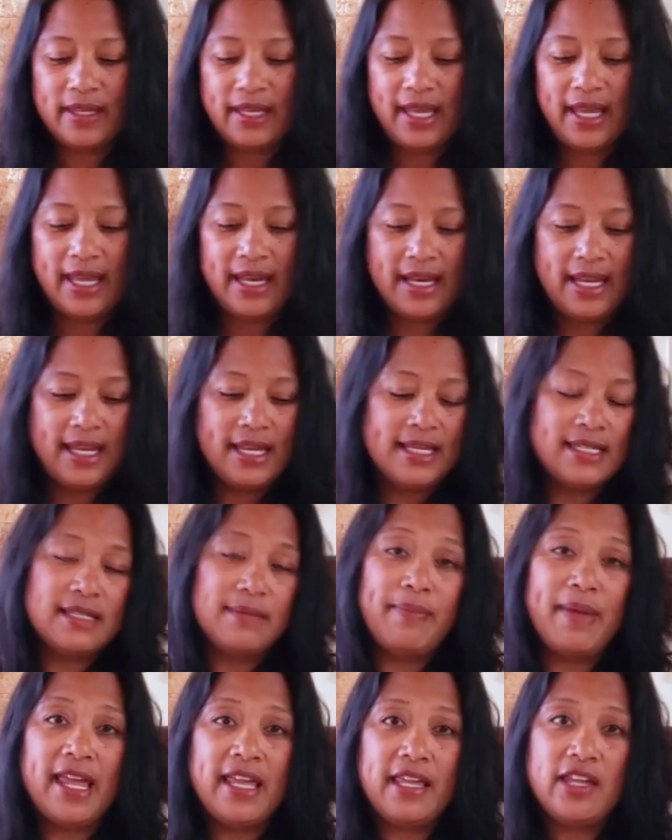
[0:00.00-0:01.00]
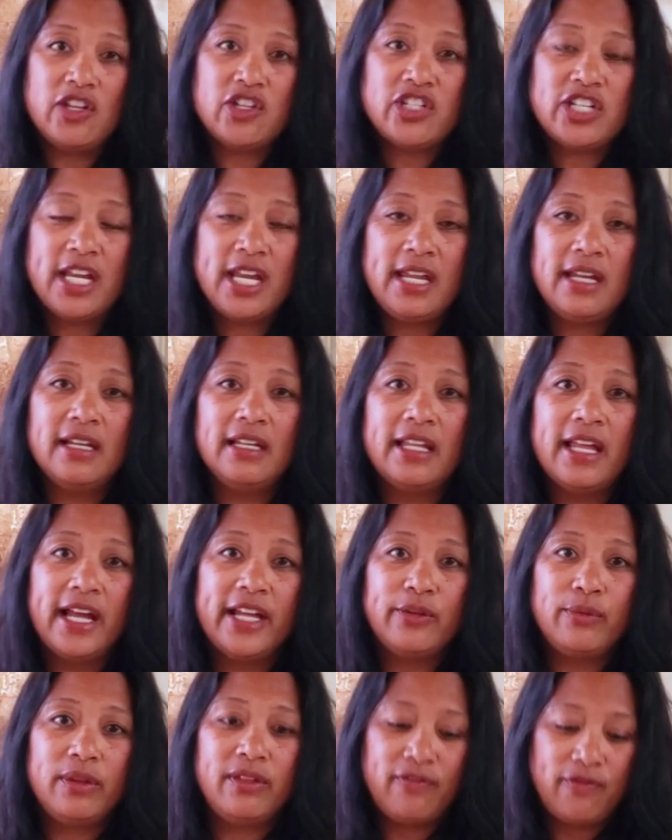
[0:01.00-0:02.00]
It is a baking sheet
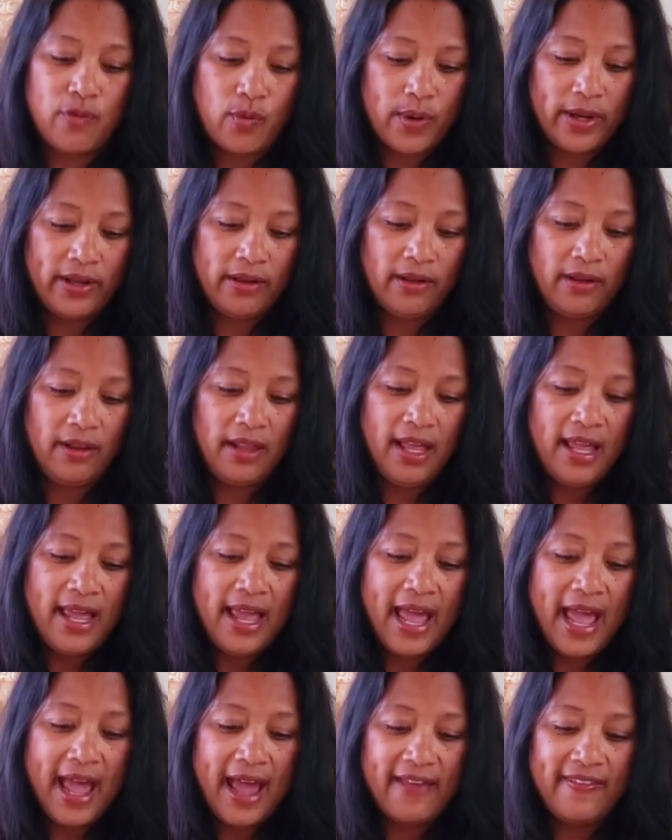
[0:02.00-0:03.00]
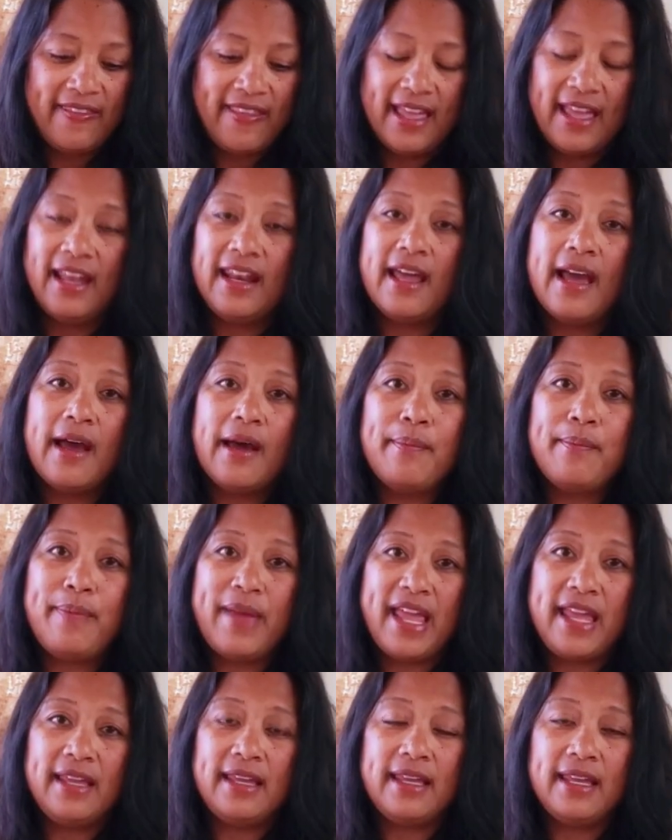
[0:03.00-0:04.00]
lined with foil and then a
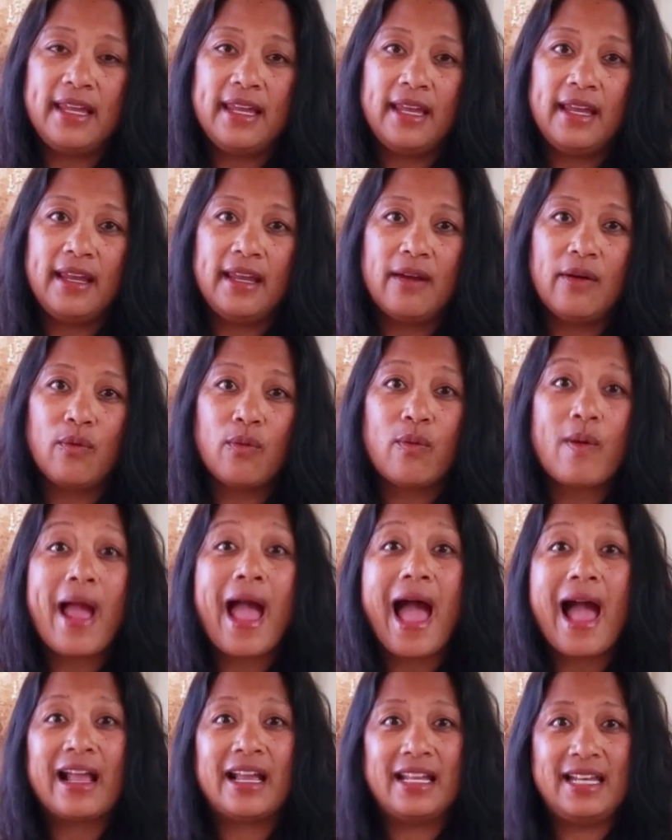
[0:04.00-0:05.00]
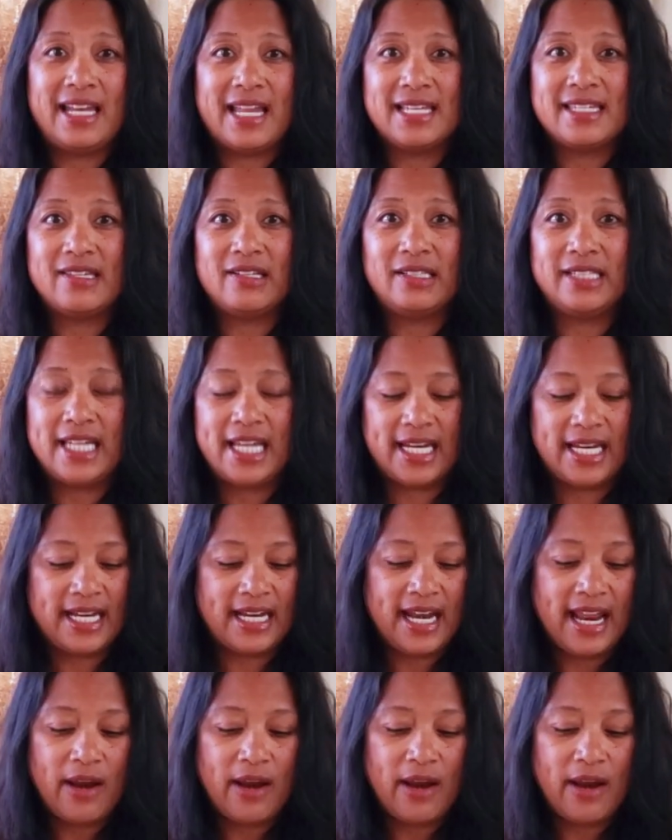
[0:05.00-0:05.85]
baking rack nestled in it.